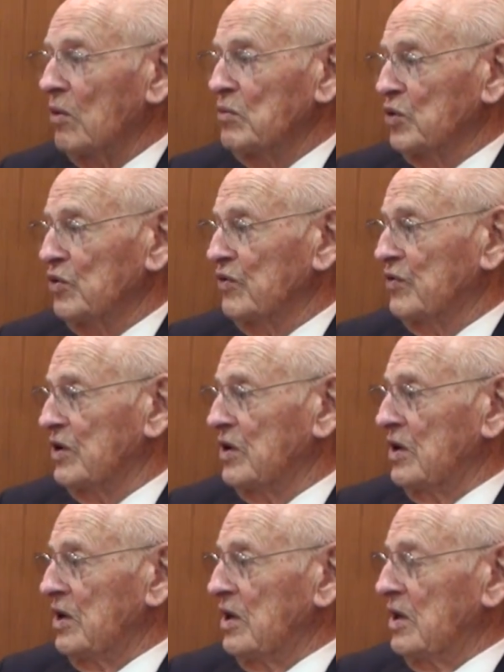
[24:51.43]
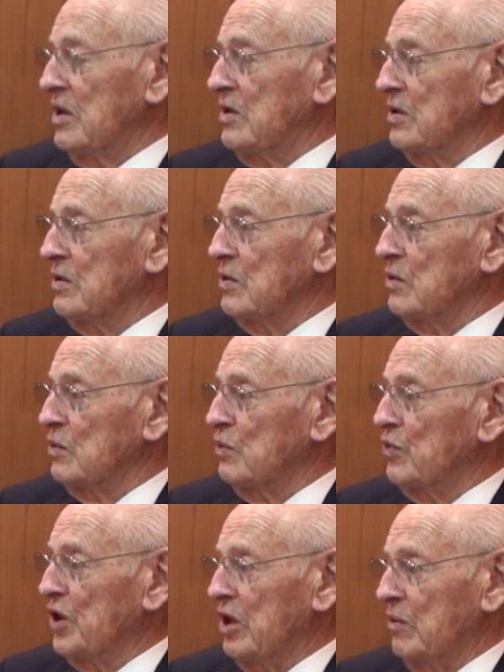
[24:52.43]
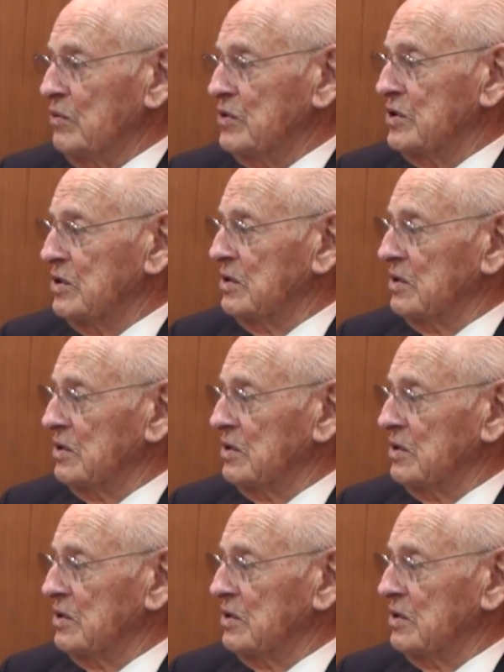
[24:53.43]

moved to Reims,